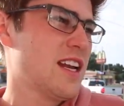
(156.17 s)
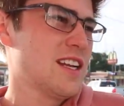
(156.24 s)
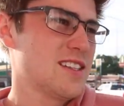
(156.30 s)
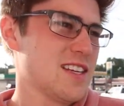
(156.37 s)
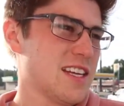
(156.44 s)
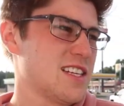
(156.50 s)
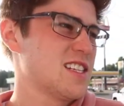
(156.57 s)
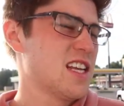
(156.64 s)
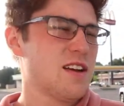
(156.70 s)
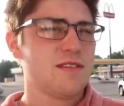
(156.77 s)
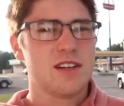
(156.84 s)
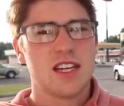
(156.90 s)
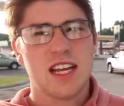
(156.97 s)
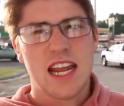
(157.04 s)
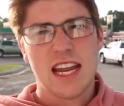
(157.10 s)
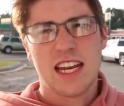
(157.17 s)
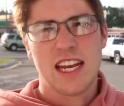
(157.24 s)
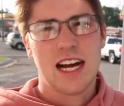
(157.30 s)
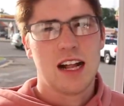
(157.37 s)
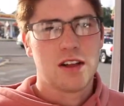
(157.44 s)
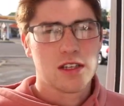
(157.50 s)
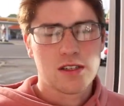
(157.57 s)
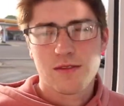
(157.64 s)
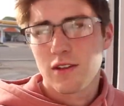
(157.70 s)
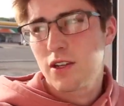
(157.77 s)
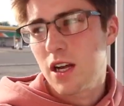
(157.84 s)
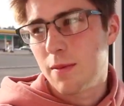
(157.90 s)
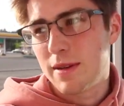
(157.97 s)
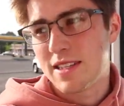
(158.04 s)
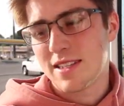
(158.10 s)
and it's like $70, $80
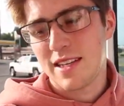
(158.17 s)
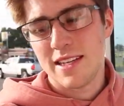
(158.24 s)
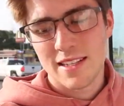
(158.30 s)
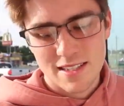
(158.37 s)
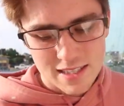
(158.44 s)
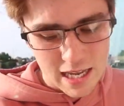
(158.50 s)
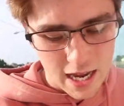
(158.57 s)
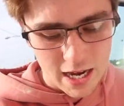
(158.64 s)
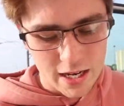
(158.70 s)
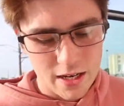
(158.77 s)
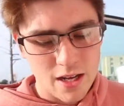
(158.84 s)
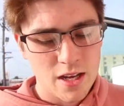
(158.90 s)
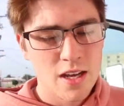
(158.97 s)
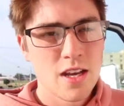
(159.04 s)
filled up. It's insane.